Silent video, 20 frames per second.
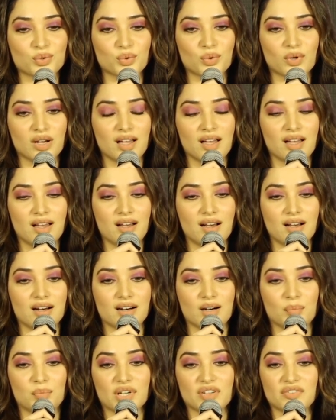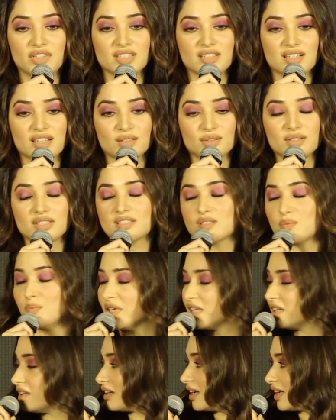So uh, Praveen Garu, it's
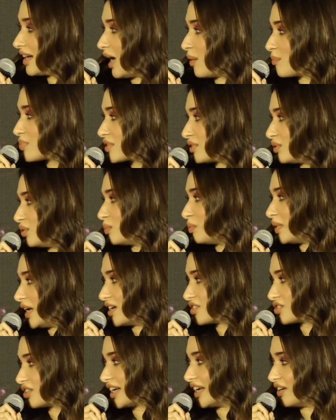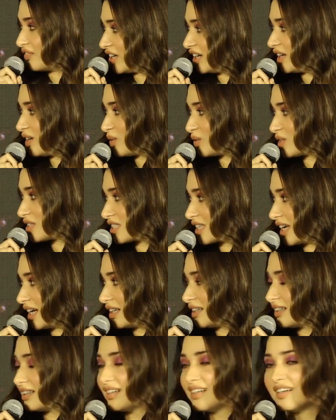been an absolute pleasure every day on
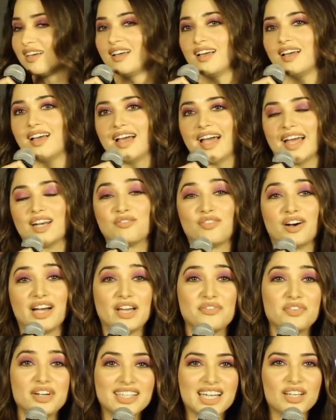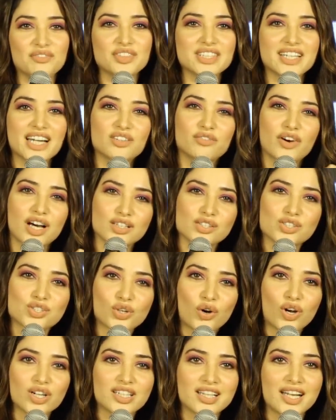set, and every time we get one
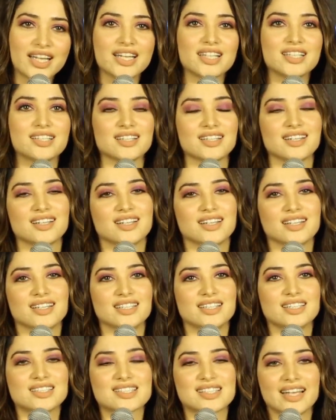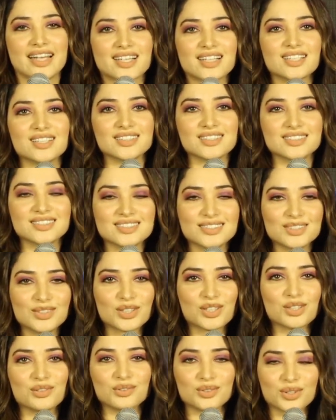shot right, it's like
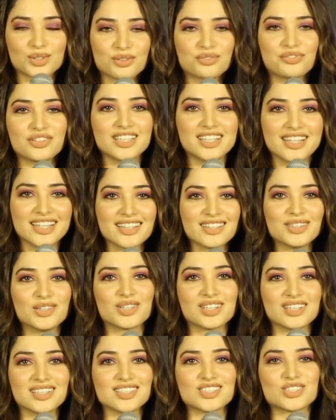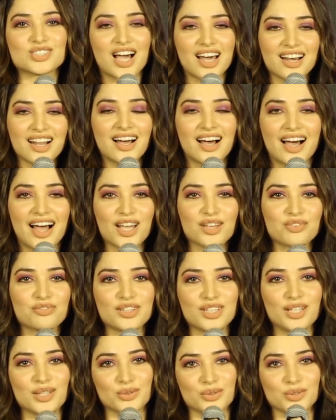oka oka feeling, oka chaala high
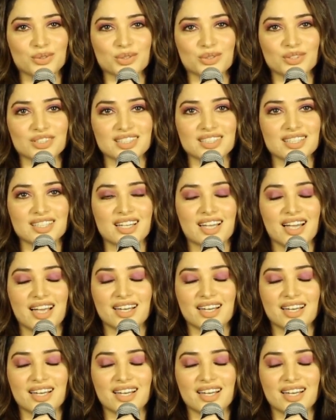feeling untundi.